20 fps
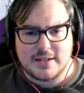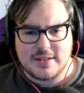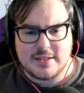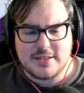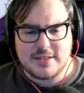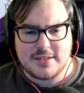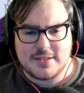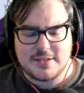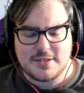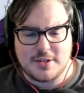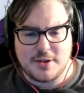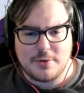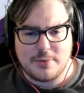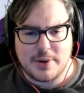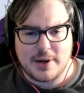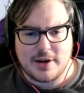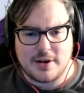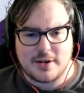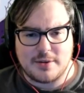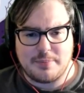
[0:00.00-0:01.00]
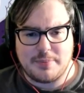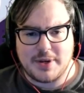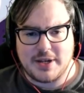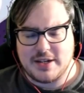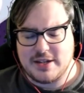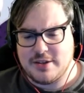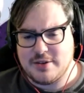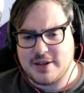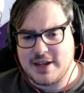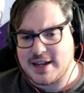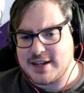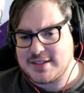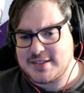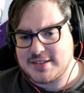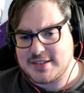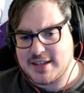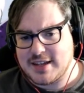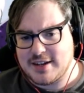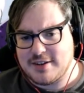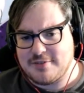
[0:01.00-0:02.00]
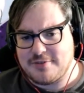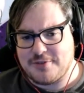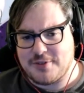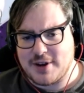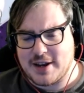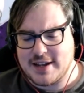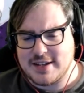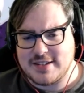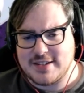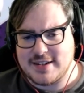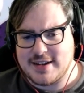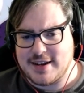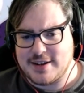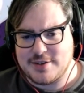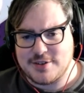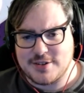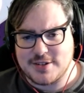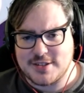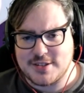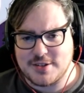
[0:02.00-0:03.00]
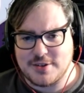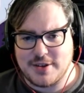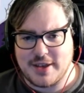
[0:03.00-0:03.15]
This so weird, but you get a skin for 1800, so